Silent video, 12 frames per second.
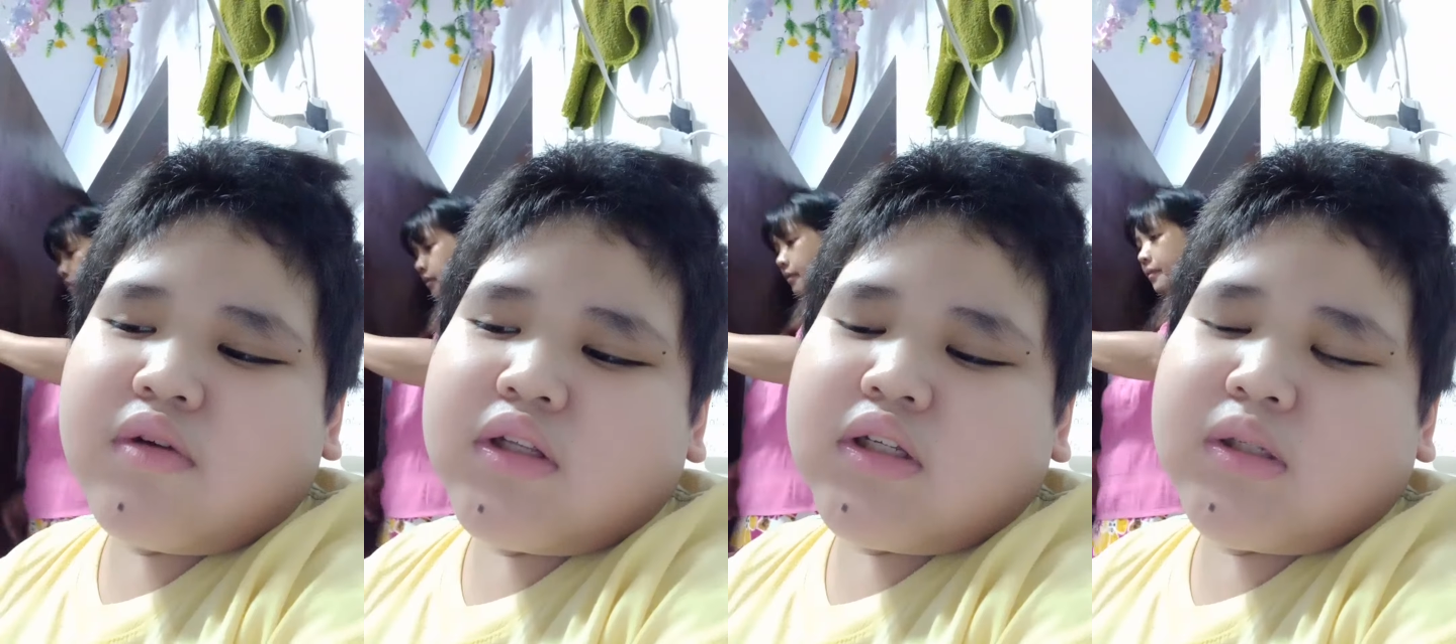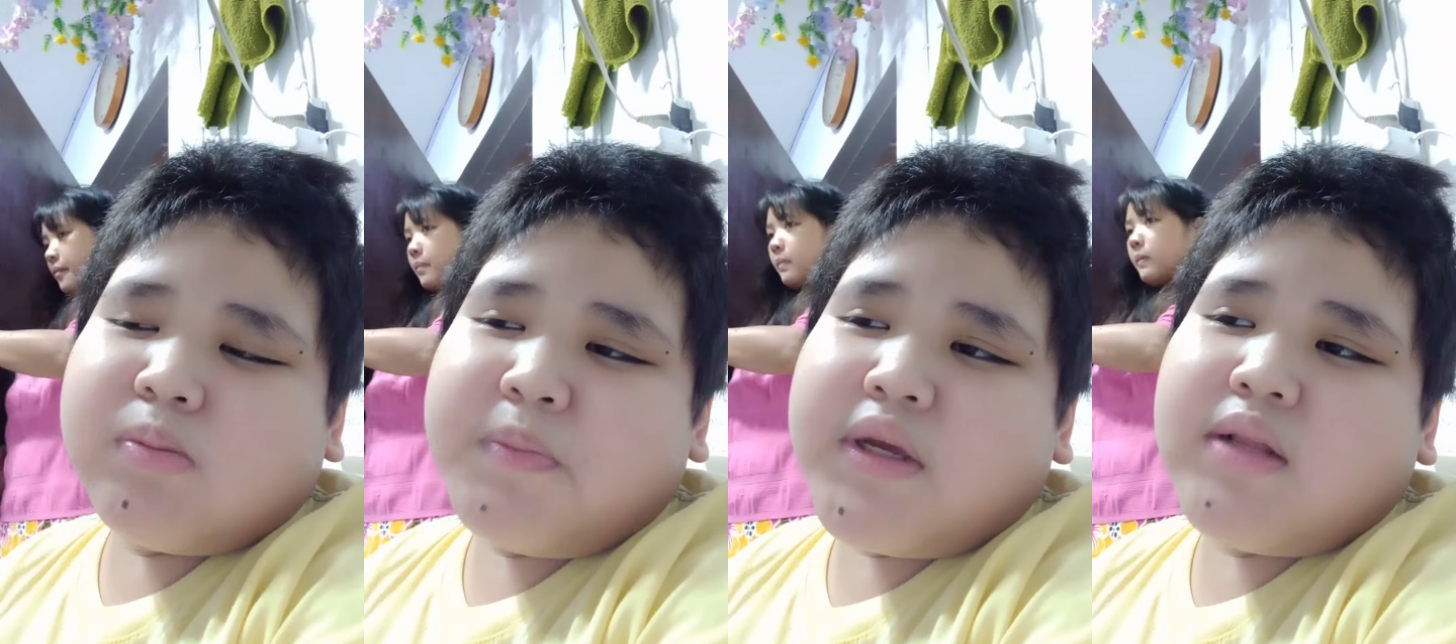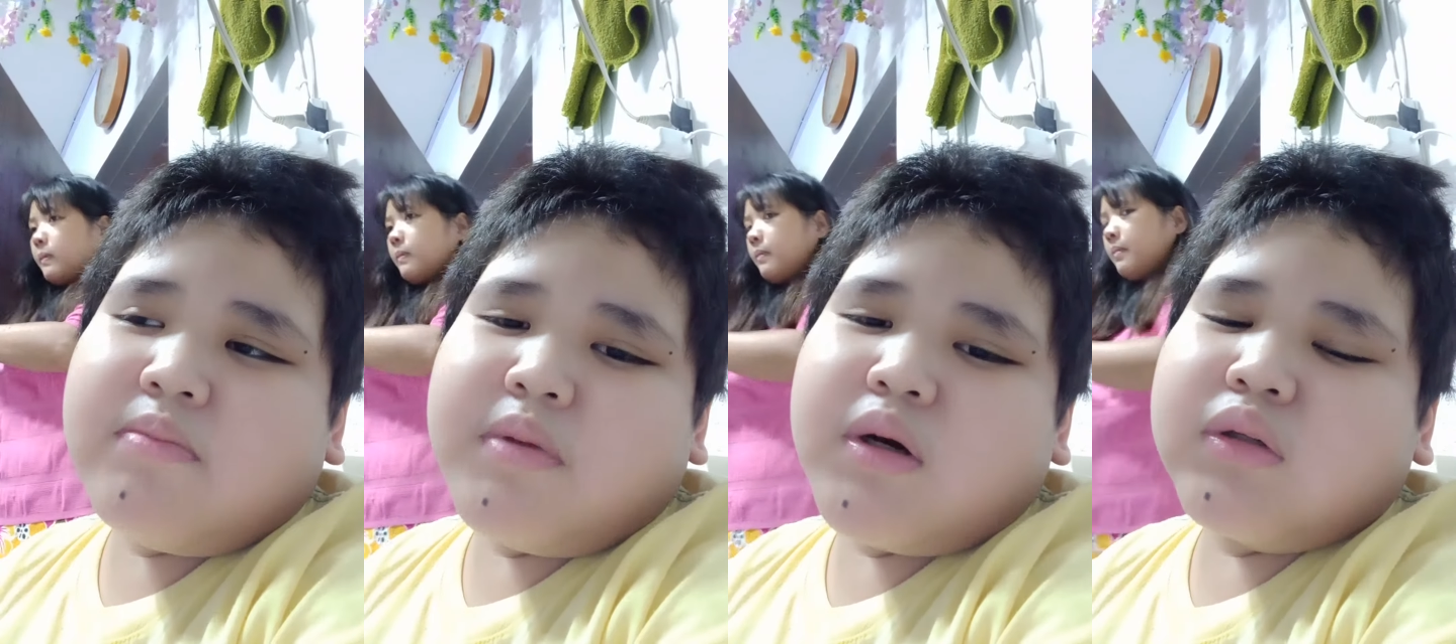with a
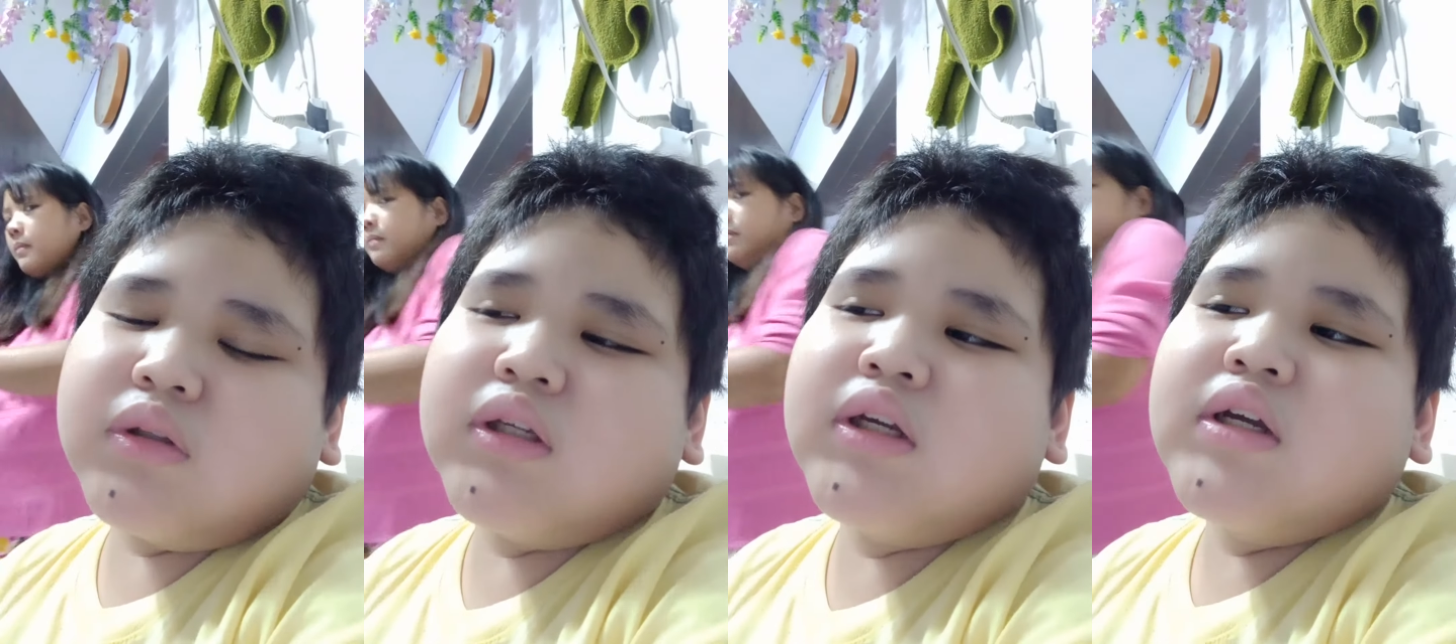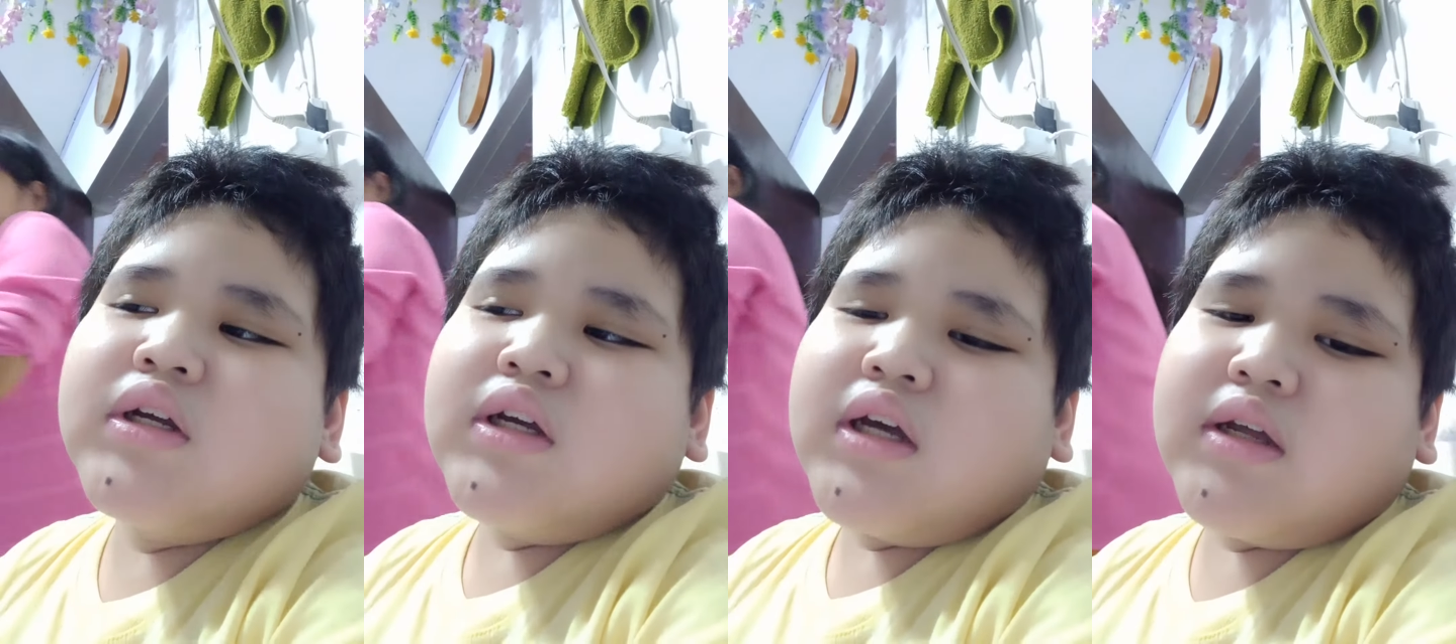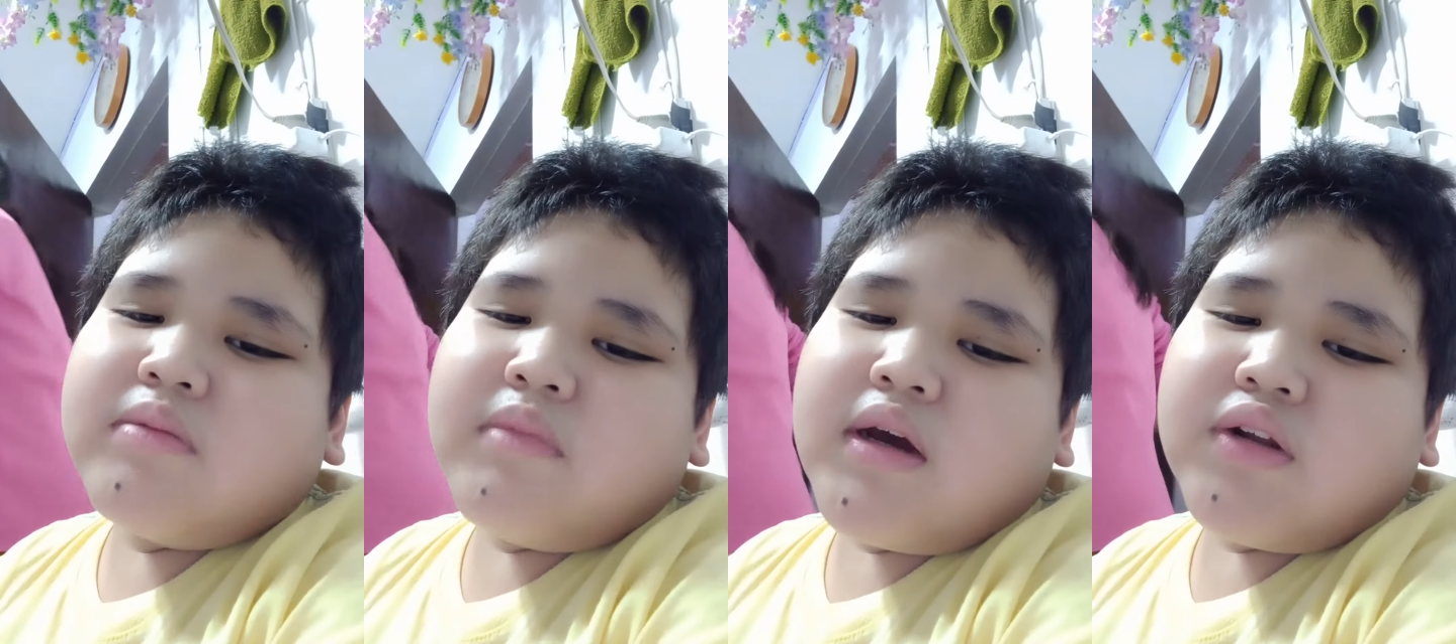speedboat
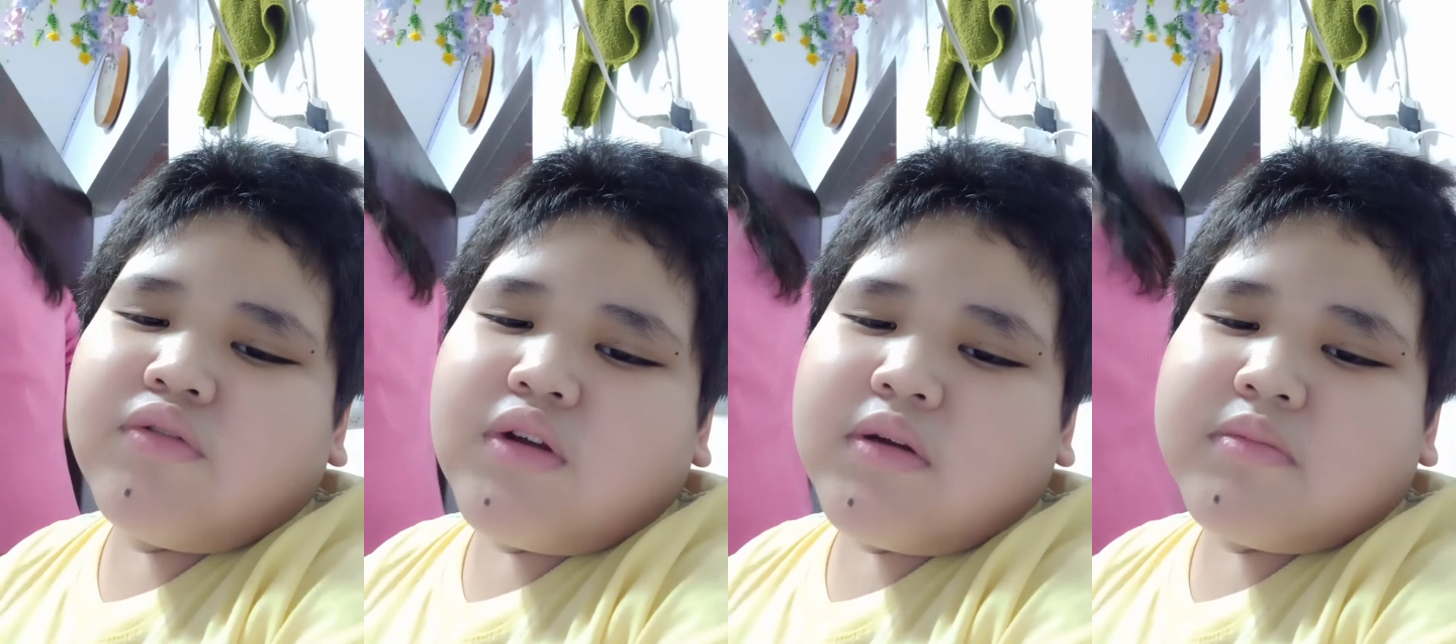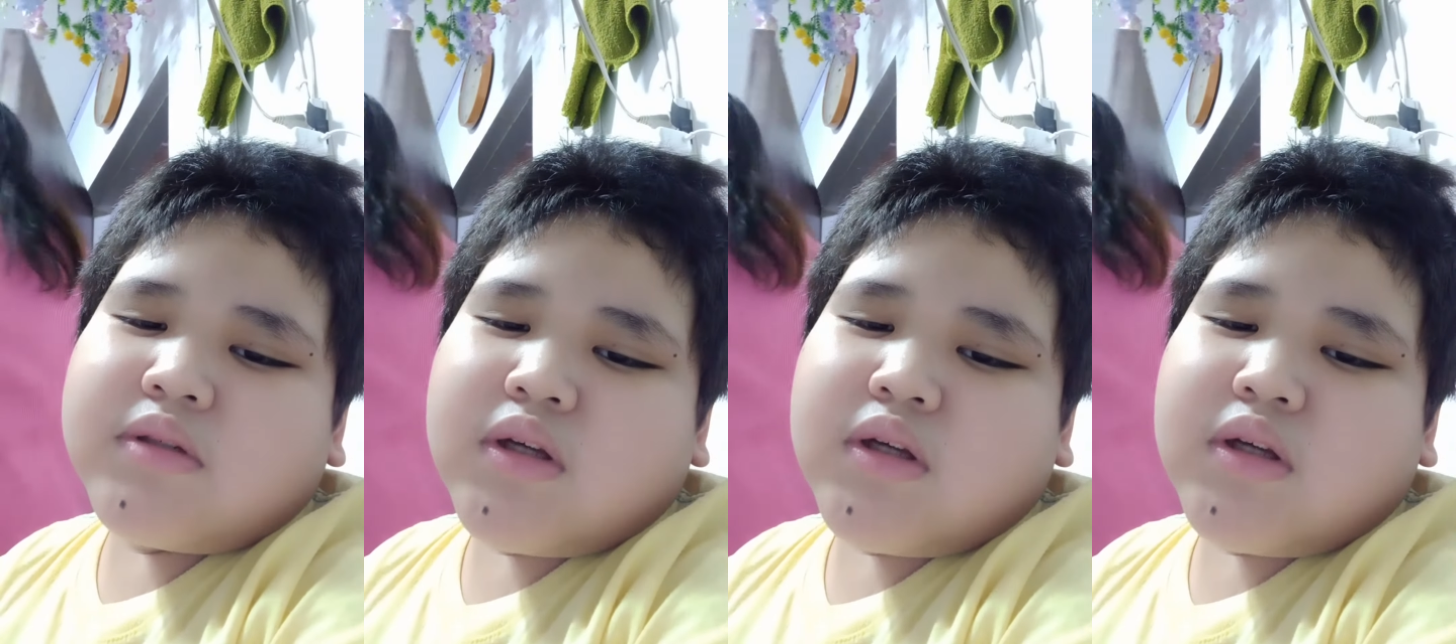in my dream.